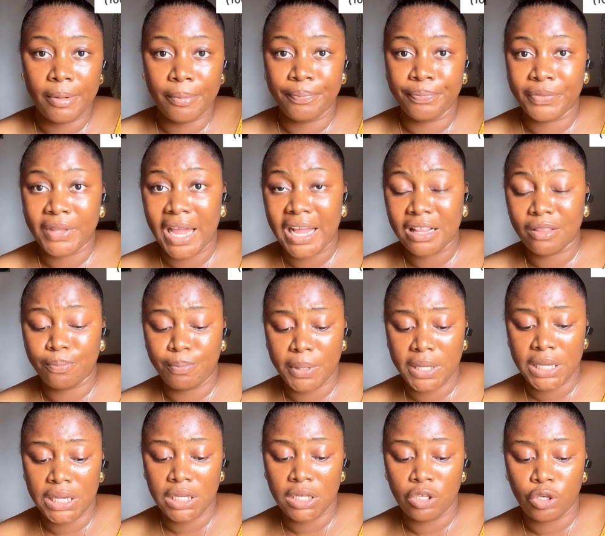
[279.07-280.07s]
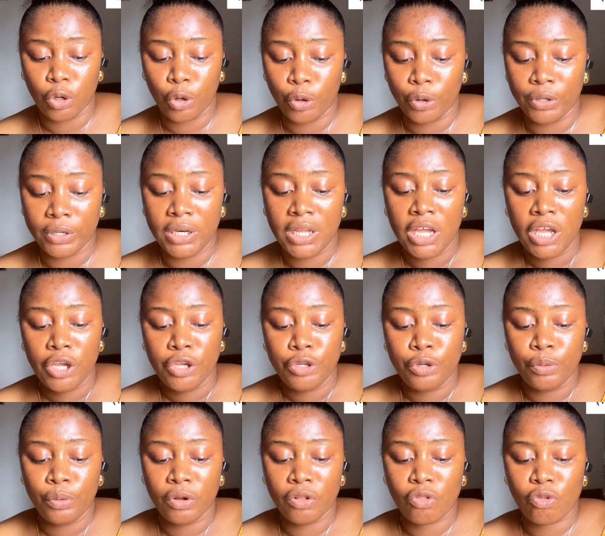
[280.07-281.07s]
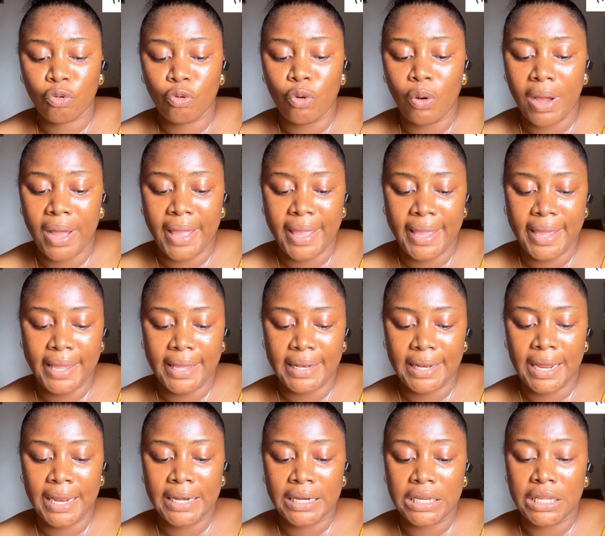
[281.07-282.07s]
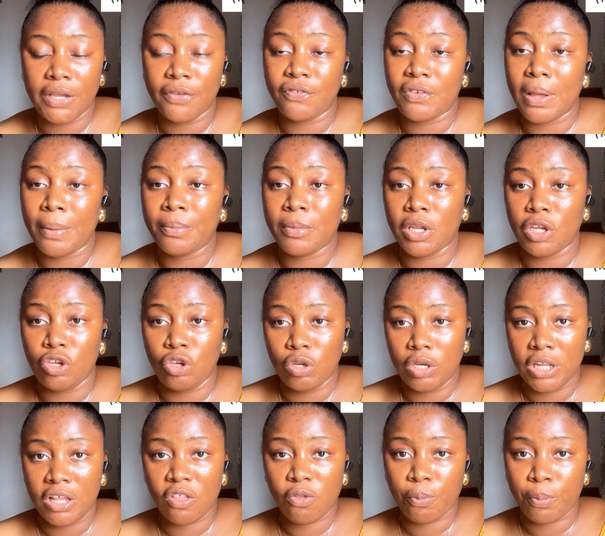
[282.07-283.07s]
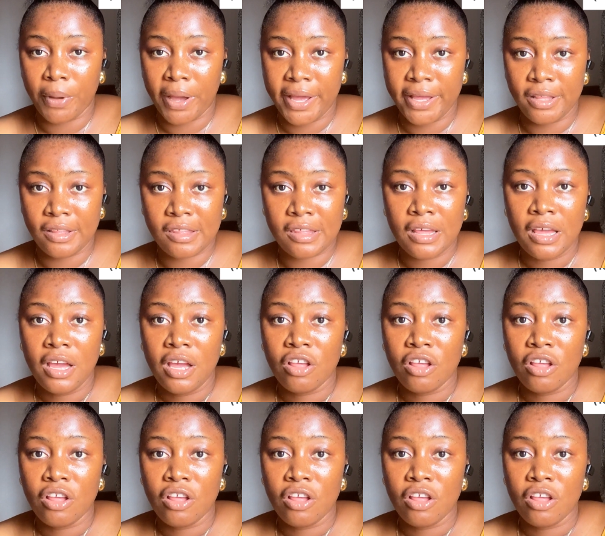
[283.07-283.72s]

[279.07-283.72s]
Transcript: that being done, you want to go ahead and give them the unit price.